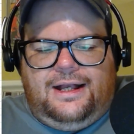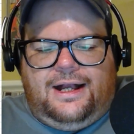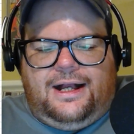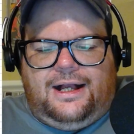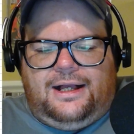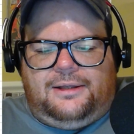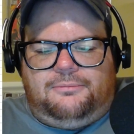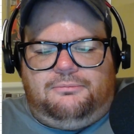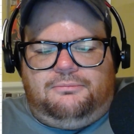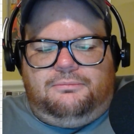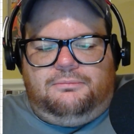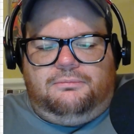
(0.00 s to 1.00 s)

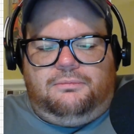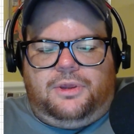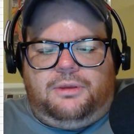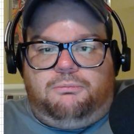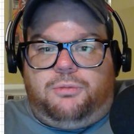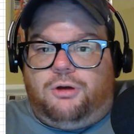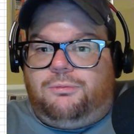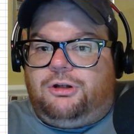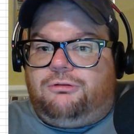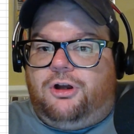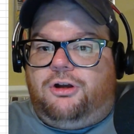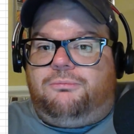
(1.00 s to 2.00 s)

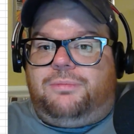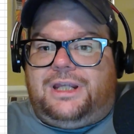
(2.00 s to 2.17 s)
Bowman Chrome